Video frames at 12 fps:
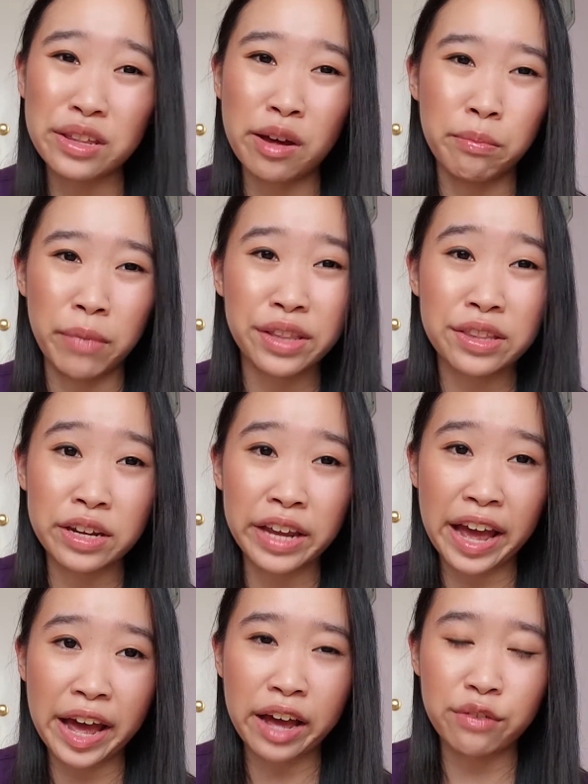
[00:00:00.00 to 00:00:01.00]
and a
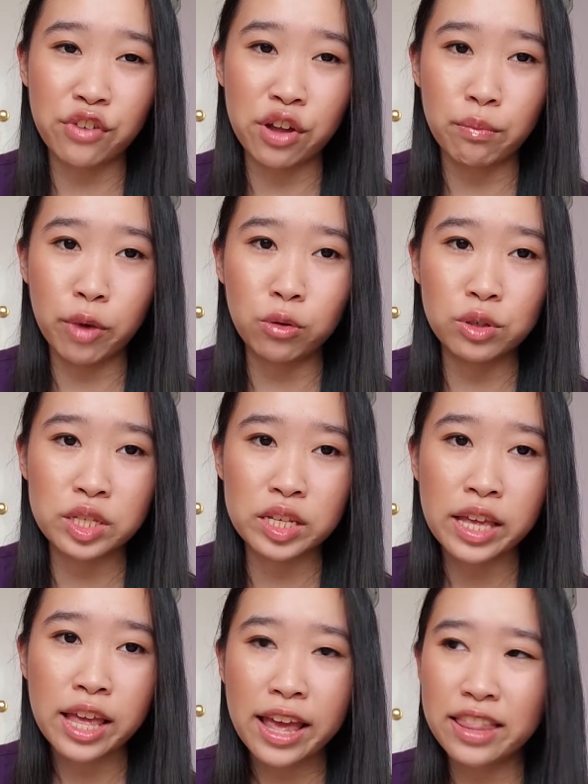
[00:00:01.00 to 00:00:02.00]
half at most,
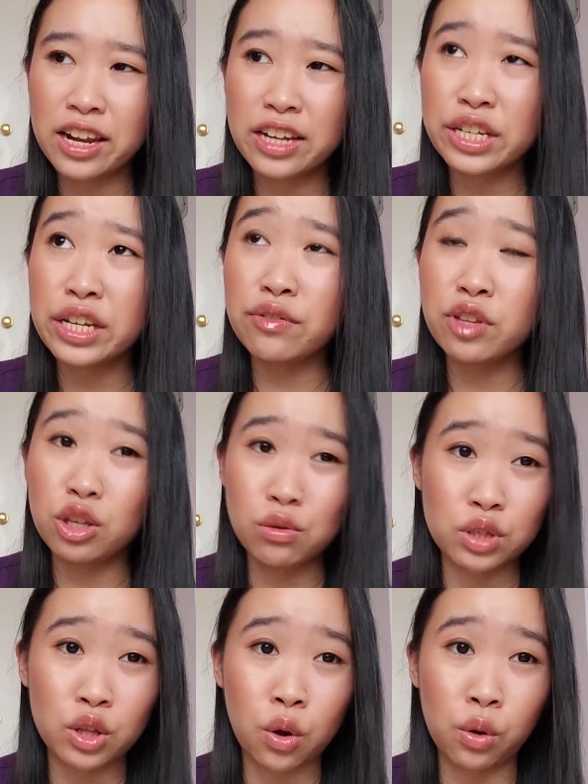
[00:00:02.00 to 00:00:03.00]
and then I didn't even use
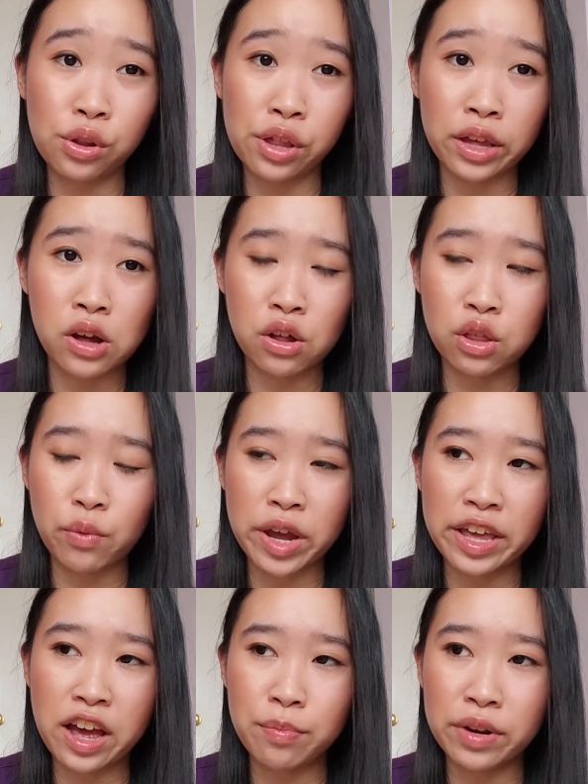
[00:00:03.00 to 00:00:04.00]
the whole thing all the way
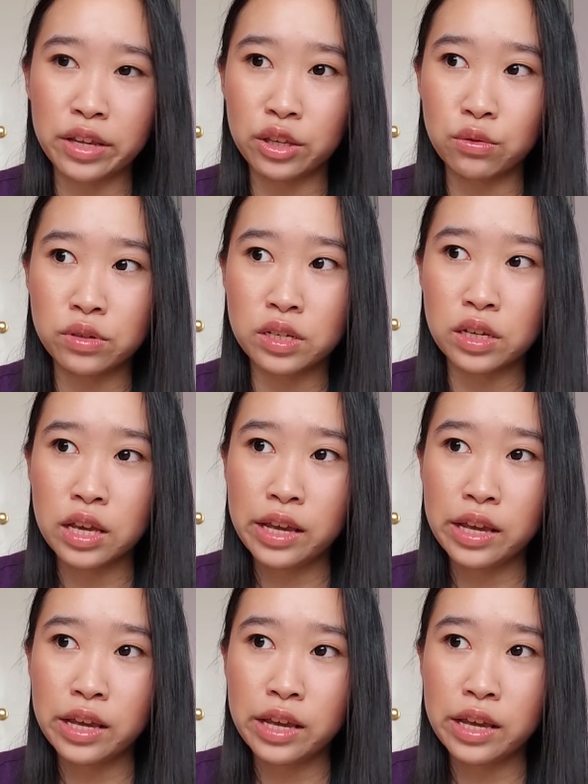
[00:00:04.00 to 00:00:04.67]
up, and I used